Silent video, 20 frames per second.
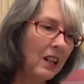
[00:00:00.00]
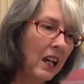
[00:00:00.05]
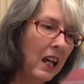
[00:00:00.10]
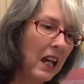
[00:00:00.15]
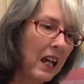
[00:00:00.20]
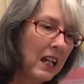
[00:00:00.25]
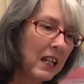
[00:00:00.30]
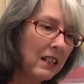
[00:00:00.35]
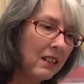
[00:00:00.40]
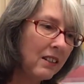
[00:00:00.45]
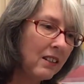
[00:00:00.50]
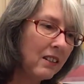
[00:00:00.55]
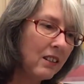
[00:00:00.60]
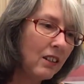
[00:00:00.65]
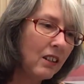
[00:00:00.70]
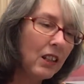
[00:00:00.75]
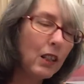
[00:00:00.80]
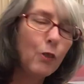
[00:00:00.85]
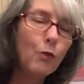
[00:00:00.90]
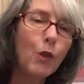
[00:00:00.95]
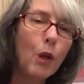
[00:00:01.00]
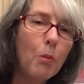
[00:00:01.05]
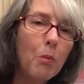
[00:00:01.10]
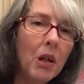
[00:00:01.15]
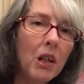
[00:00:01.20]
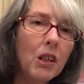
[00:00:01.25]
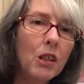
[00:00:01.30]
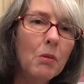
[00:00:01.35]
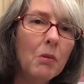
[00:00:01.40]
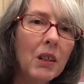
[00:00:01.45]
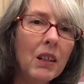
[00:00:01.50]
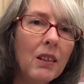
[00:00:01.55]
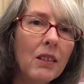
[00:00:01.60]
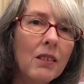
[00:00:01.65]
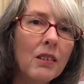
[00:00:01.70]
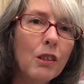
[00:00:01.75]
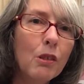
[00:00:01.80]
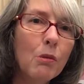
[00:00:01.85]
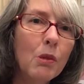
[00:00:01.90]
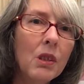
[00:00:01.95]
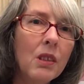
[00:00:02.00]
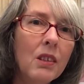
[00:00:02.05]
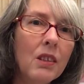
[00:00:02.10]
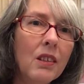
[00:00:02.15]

And then I give that back to my customers